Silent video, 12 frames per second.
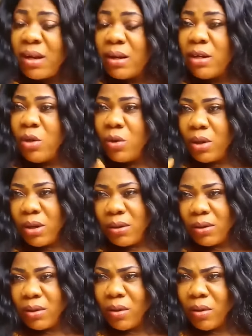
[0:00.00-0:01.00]
look,
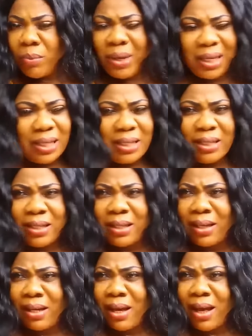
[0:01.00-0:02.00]
Obiageli,
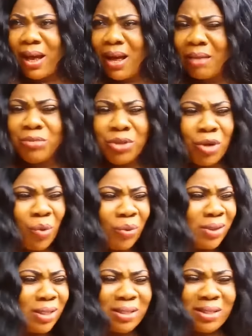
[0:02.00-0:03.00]
I'm done
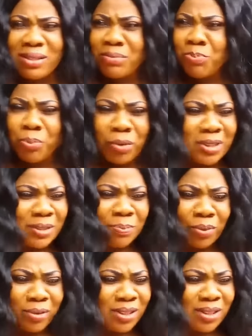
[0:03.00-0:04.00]
with this but
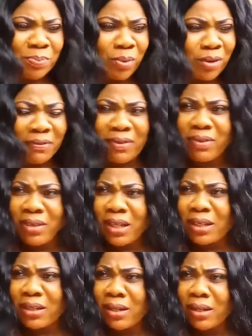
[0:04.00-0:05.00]
of a thing.